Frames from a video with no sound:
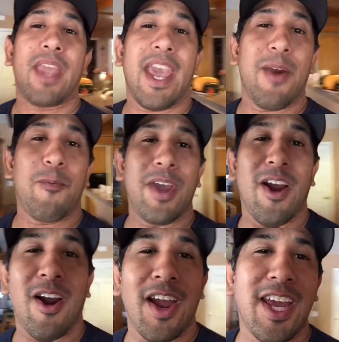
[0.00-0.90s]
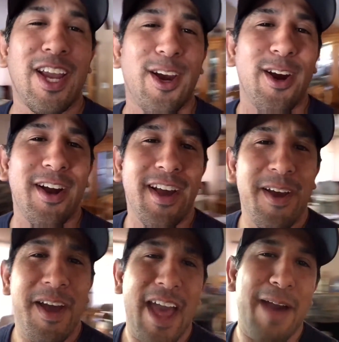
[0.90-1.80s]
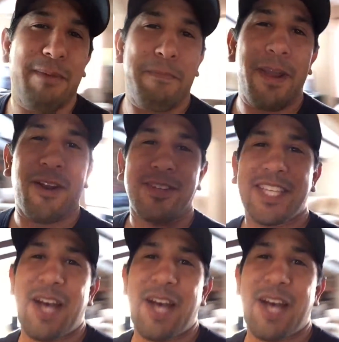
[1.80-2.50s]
And we are here at my parents'